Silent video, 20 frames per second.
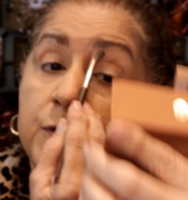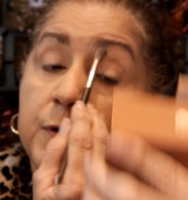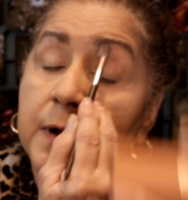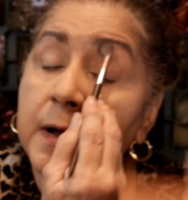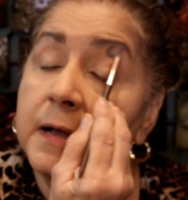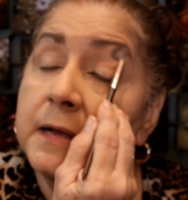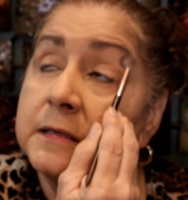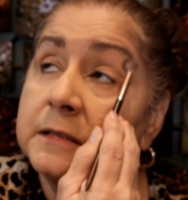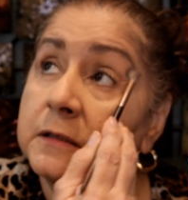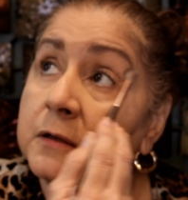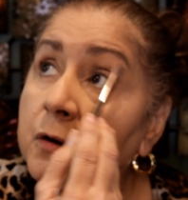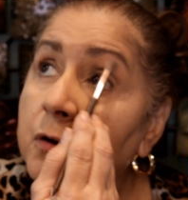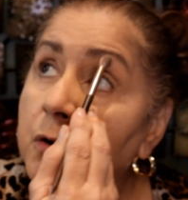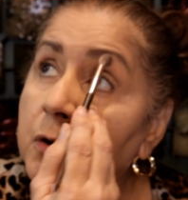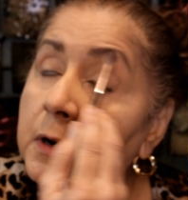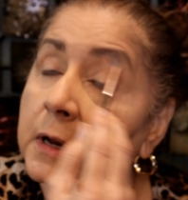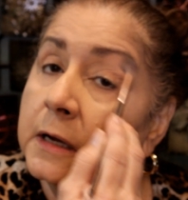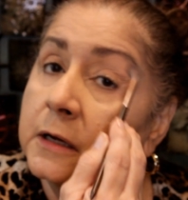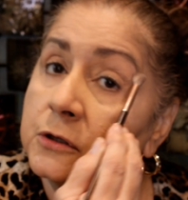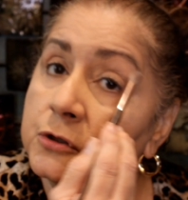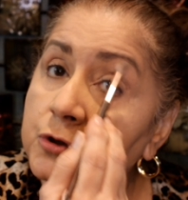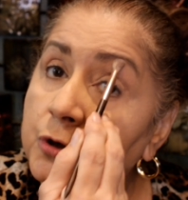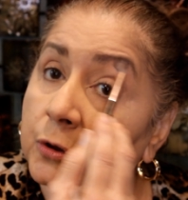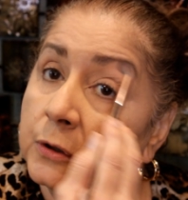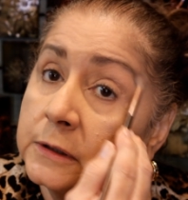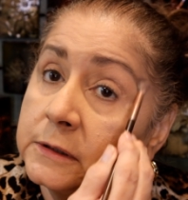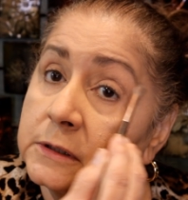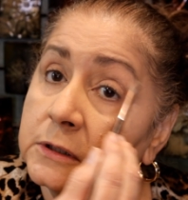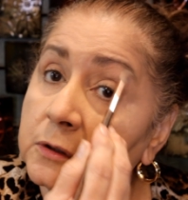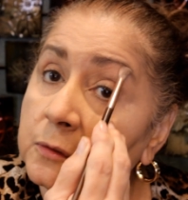you guys are like a
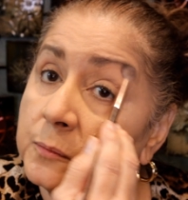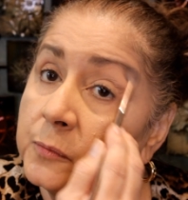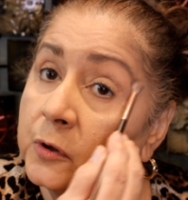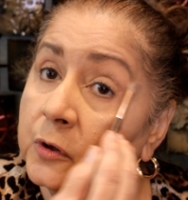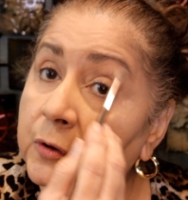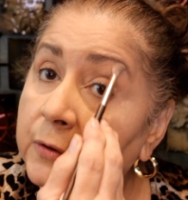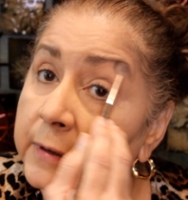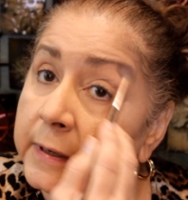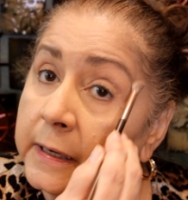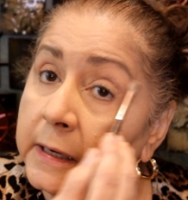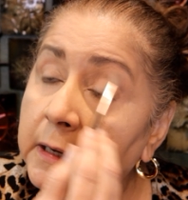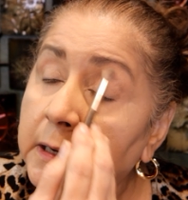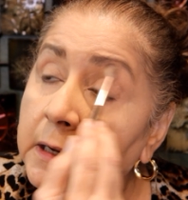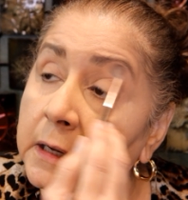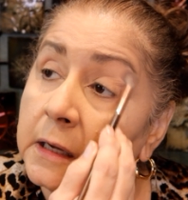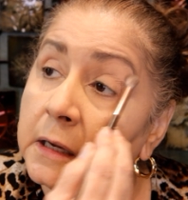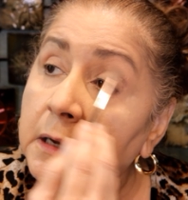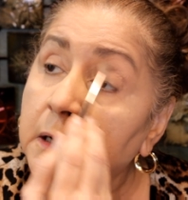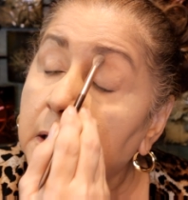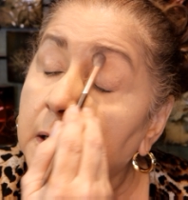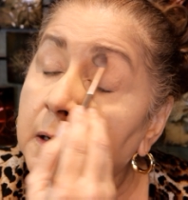Charlotte Tilbury,